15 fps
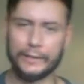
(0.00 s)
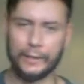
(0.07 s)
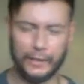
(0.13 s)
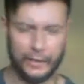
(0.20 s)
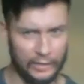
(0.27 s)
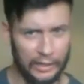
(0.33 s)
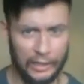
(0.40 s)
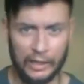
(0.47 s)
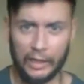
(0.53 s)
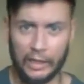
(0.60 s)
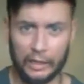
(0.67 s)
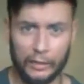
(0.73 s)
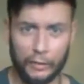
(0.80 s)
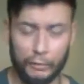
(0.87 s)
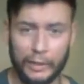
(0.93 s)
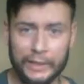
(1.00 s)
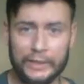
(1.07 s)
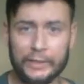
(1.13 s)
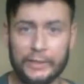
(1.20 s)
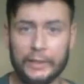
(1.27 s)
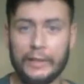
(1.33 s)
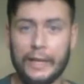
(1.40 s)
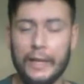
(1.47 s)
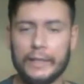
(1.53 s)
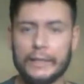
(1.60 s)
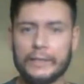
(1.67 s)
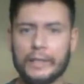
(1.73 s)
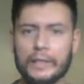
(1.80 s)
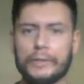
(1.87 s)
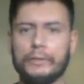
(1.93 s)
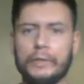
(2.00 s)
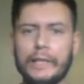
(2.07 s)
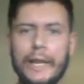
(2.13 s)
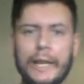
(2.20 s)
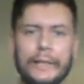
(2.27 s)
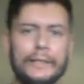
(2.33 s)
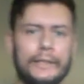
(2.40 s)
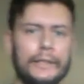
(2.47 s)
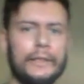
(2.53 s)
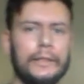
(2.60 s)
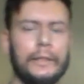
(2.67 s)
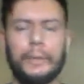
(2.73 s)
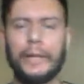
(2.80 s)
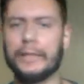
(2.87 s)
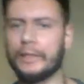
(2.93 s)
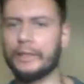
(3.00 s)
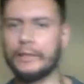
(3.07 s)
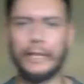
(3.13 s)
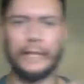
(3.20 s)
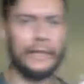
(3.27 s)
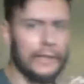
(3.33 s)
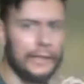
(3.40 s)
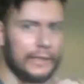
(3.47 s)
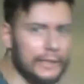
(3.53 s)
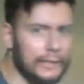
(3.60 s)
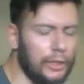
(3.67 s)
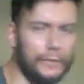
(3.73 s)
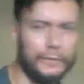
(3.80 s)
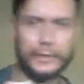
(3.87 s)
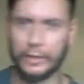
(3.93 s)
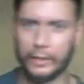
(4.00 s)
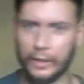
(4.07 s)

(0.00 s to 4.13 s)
So Another way to do that is just relaxing, practicing techniques soft,